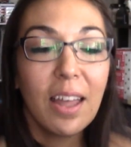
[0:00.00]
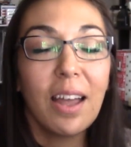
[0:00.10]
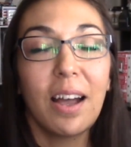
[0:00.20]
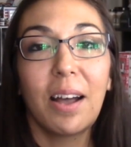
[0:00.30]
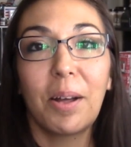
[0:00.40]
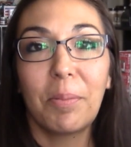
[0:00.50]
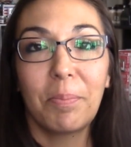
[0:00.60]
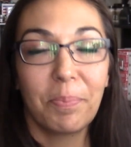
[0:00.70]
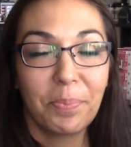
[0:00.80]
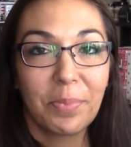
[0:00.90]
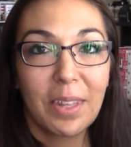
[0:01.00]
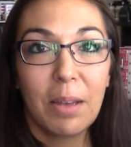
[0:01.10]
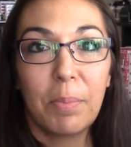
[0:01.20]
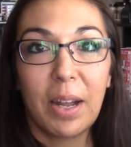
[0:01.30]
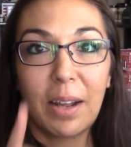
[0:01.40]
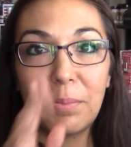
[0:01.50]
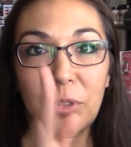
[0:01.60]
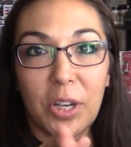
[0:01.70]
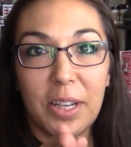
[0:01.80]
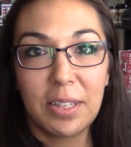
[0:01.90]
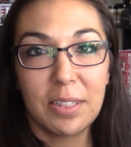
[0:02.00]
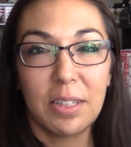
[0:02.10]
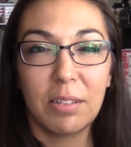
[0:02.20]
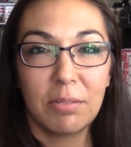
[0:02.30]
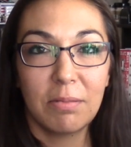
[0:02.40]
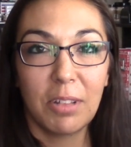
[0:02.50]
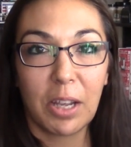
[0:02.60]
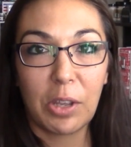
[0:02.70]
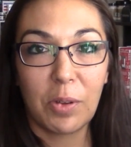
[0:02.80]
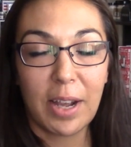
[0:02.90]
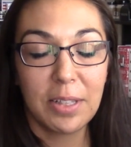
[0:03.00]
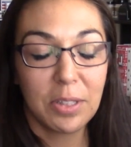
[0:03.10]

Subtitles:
but I'm trying to look at you guys.